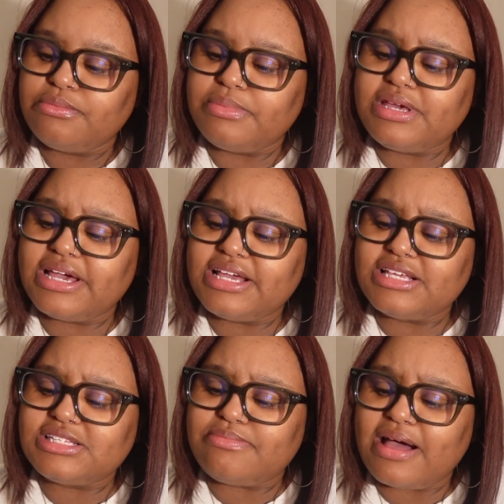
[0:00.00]

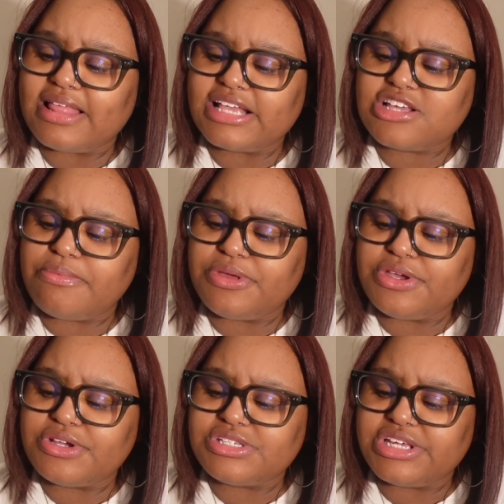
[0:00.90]
because my last couple
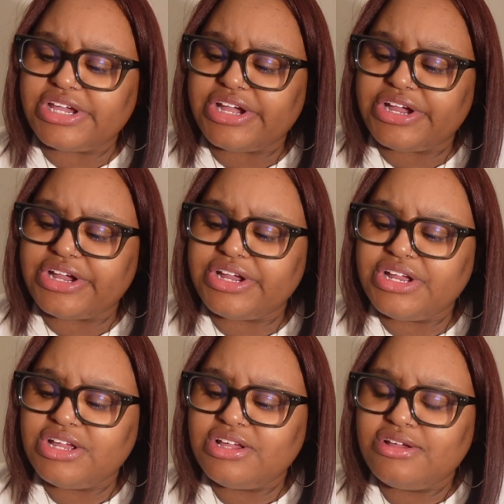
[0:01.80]
years there
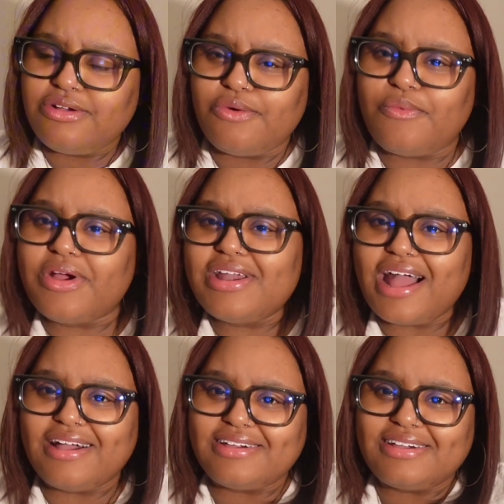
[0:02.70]
were
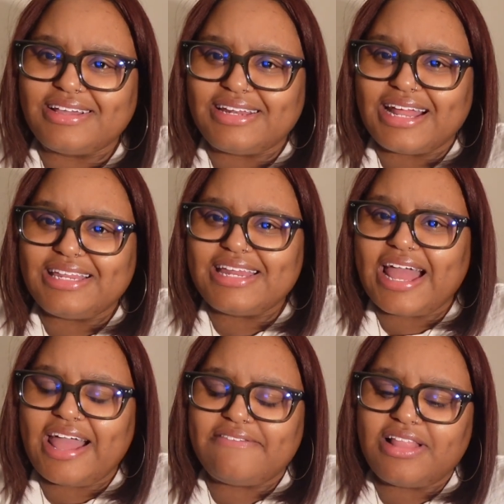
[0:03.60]
not good, and I did
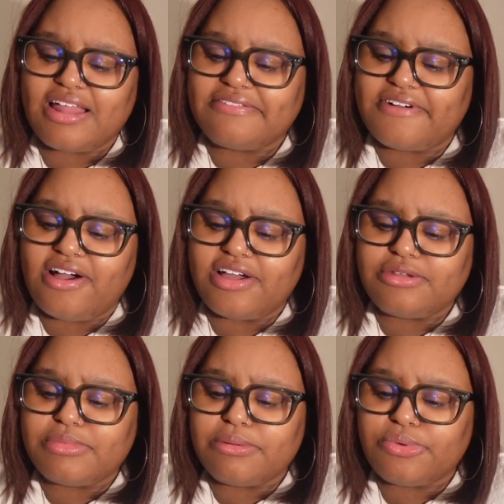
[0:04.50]
not have a lot of
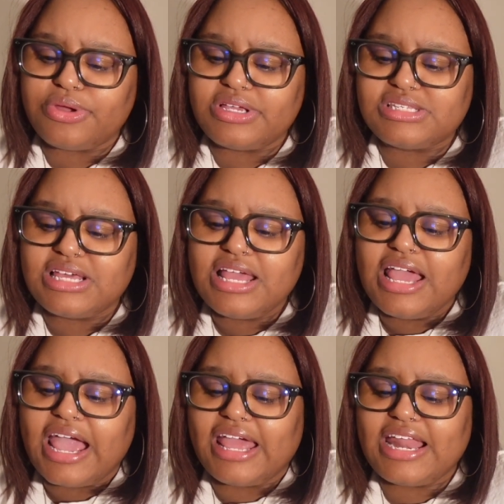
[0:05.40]
fond memories.
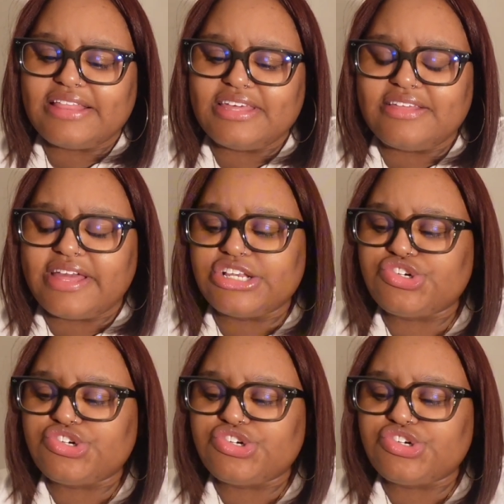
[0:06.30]
And I think that